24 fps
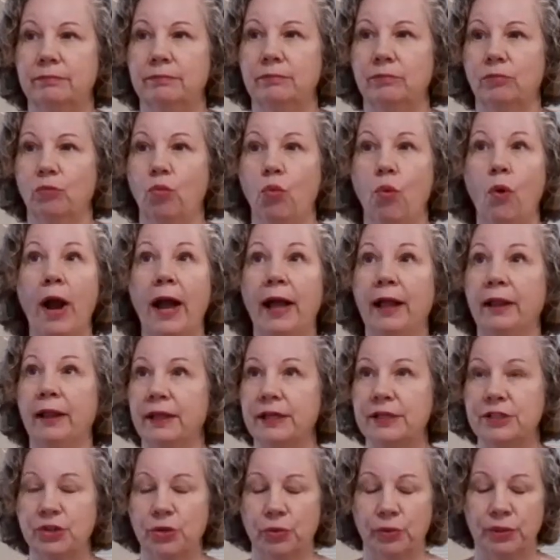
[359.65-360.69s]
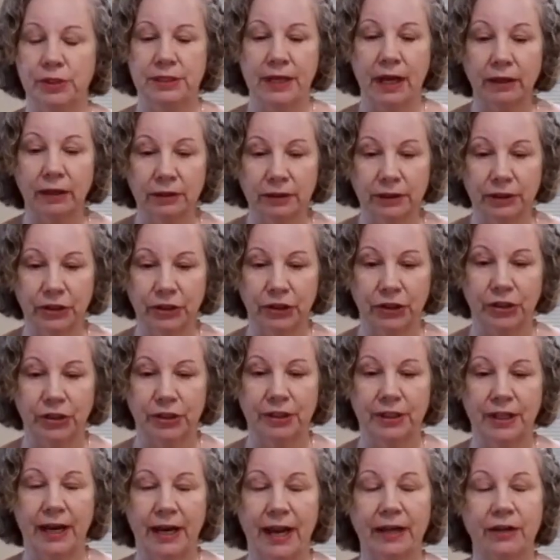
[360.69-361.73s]
well into adulthood
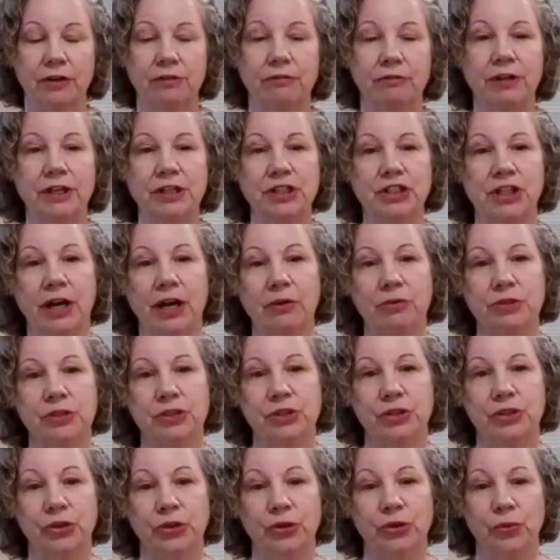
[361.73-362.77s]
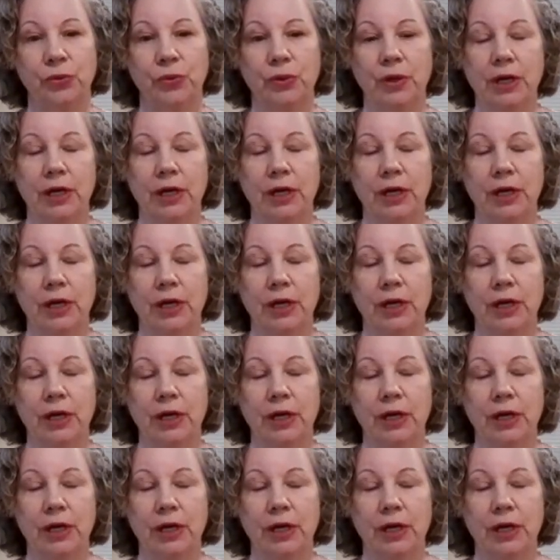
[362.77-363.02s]
that I could reach out to,